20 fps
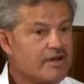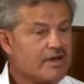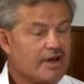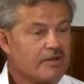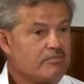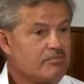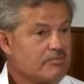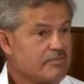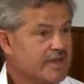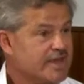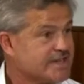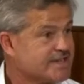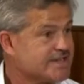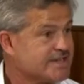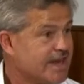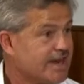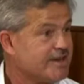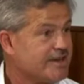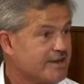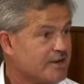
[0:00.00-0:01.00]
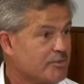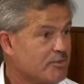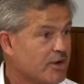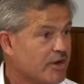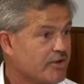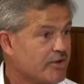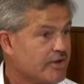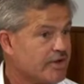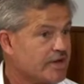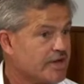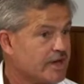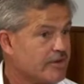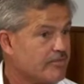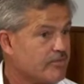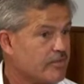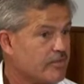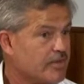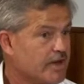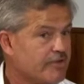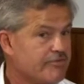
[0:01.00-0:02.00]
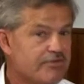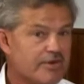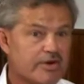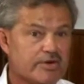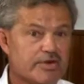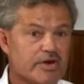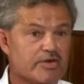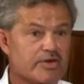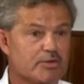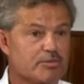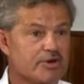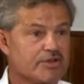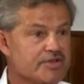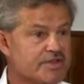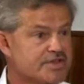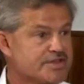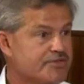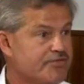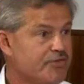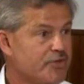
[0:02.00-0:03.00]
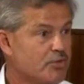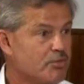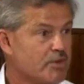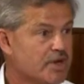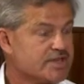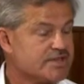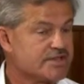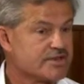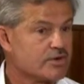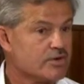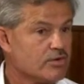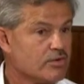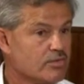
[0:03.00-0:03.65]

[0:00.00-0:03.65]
I'm excited about it. Uh, I found out about this a few months ago.